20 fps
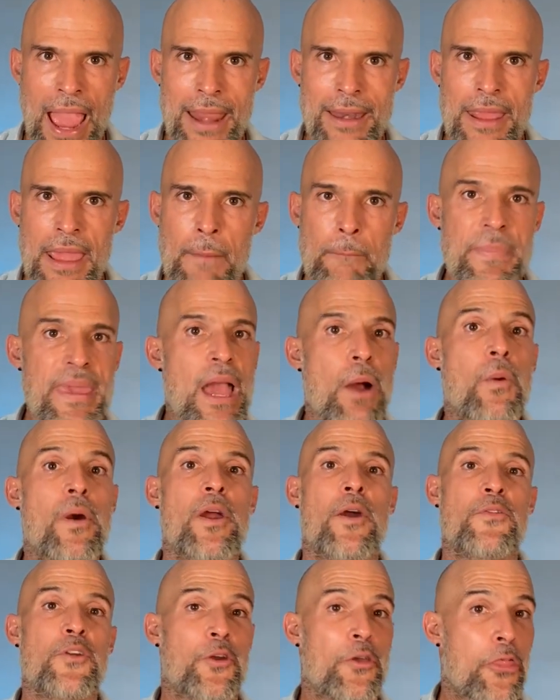right?
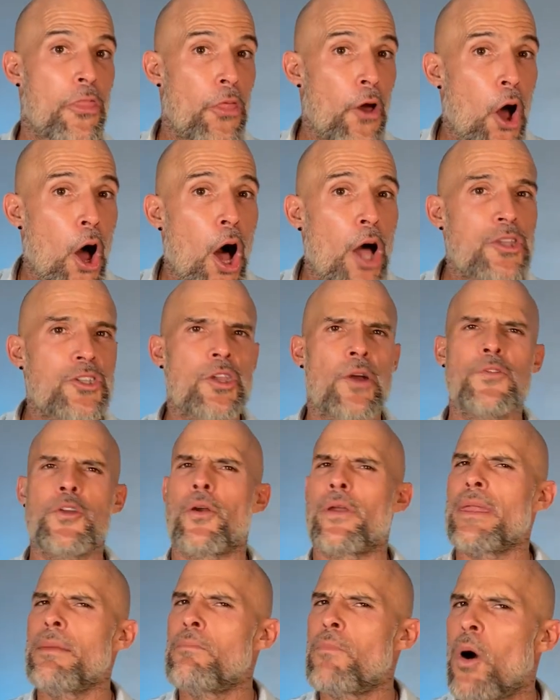Be aware of your
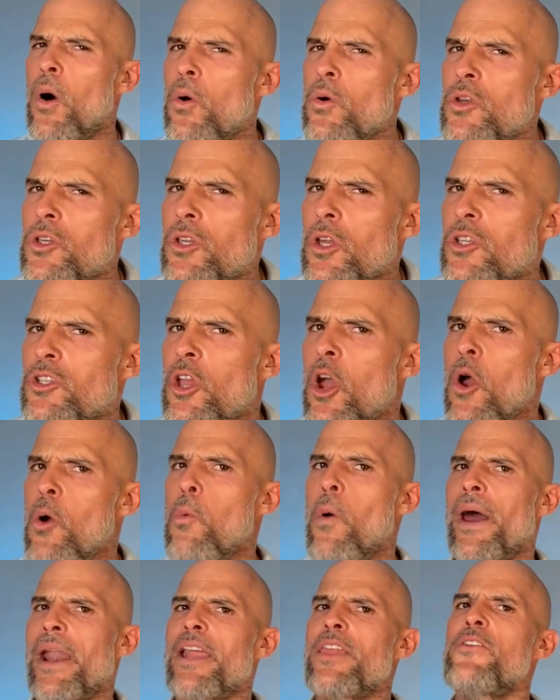thoughts, of your
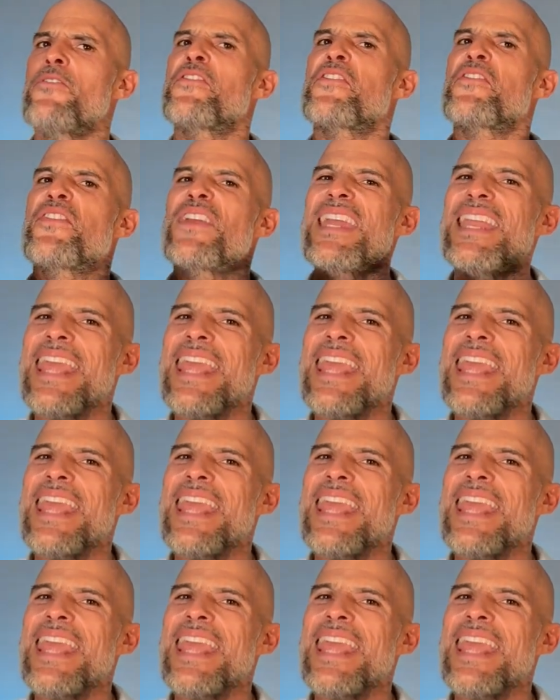emotions. What are you